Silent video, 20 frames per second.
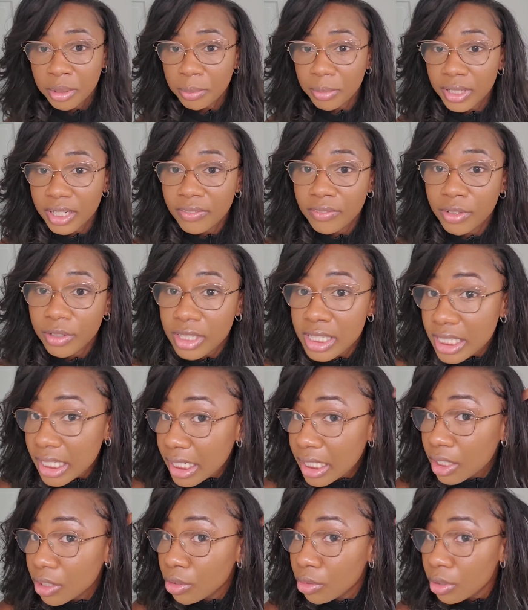But if you
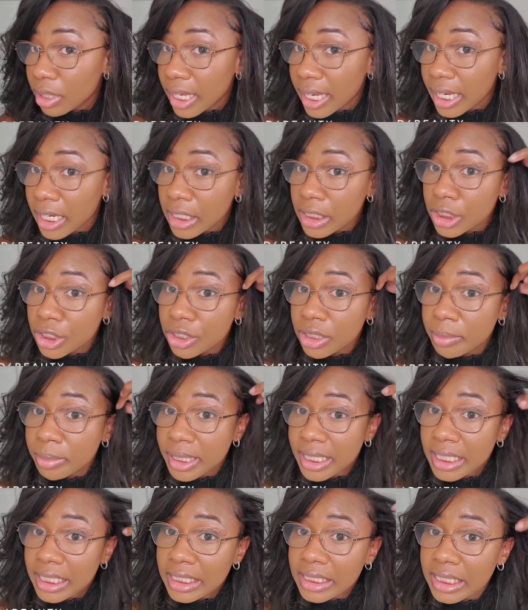see little extra
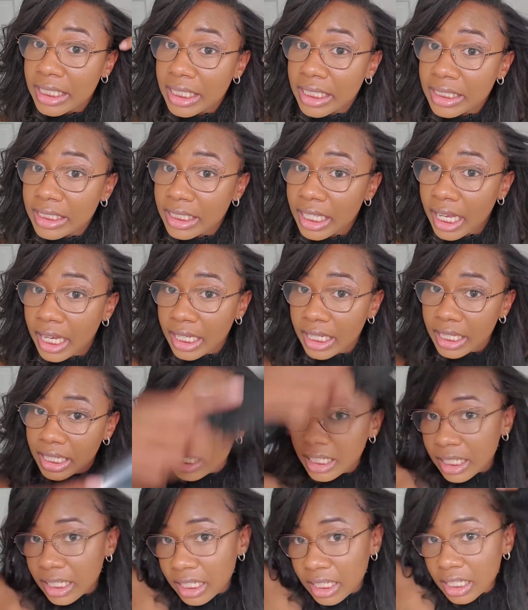pieces like
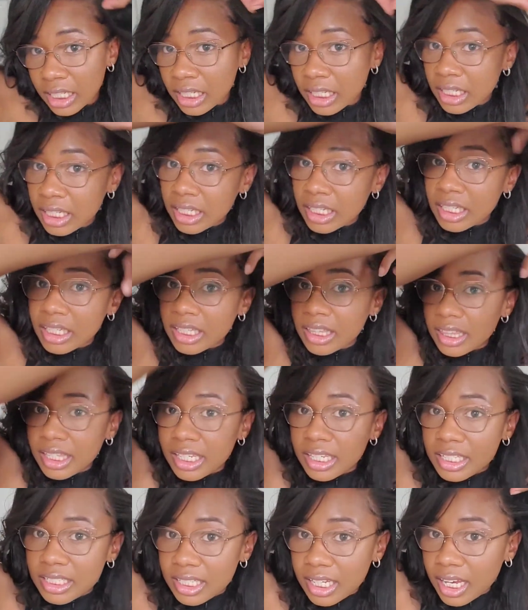
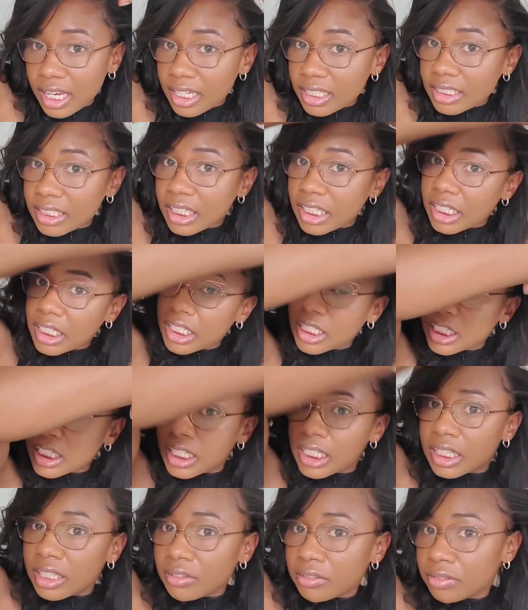these guys here
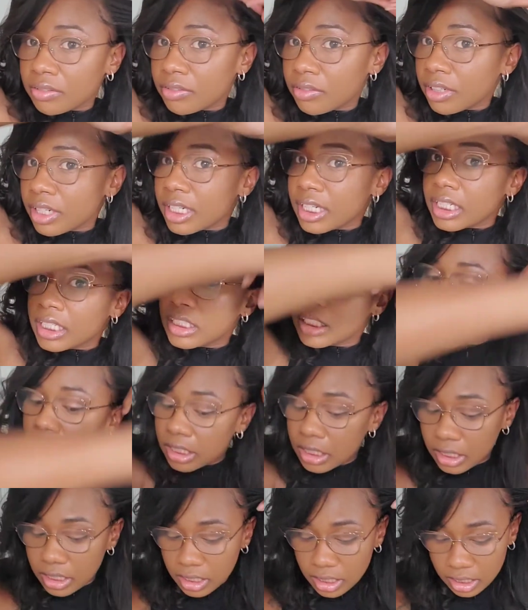in the
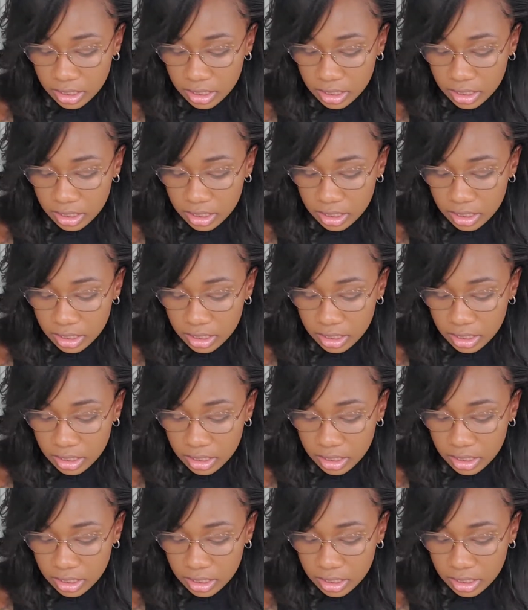front,